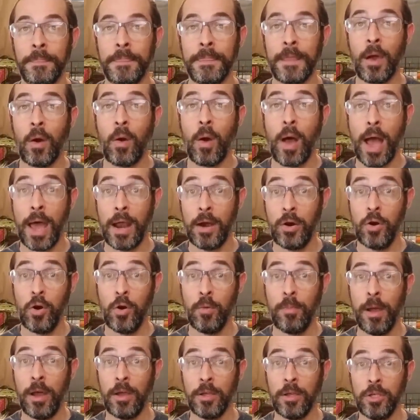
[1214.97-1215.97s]
Now, I don't know
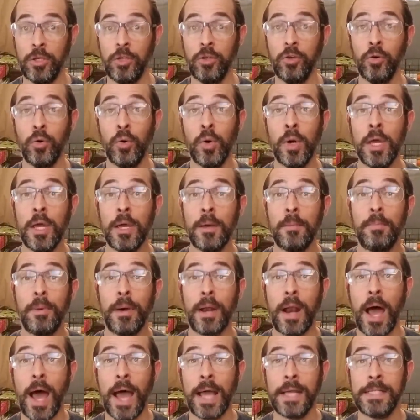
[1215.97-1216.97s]
about you,
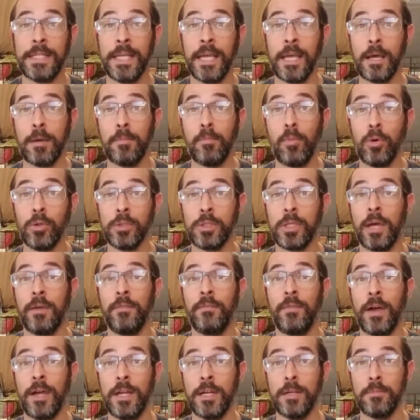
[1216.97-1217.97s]
but I take a
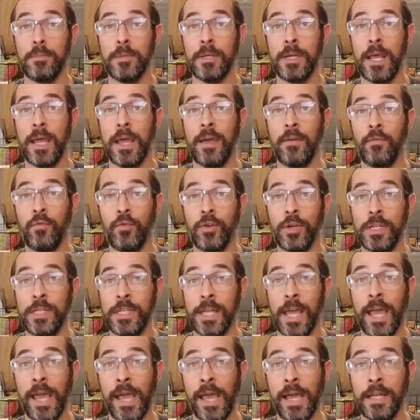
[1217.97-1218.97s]
multivitamin every
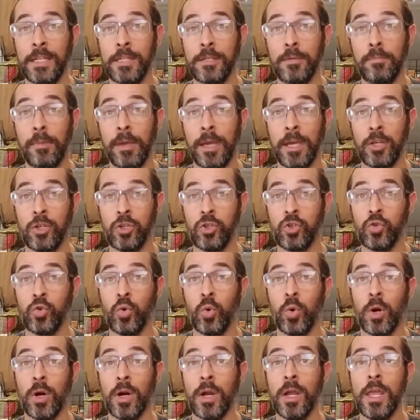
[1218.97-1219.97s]
day to make
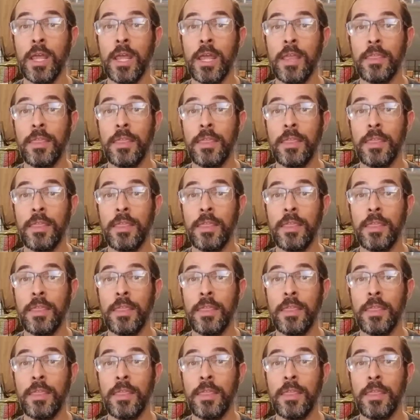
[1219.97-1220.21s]
sure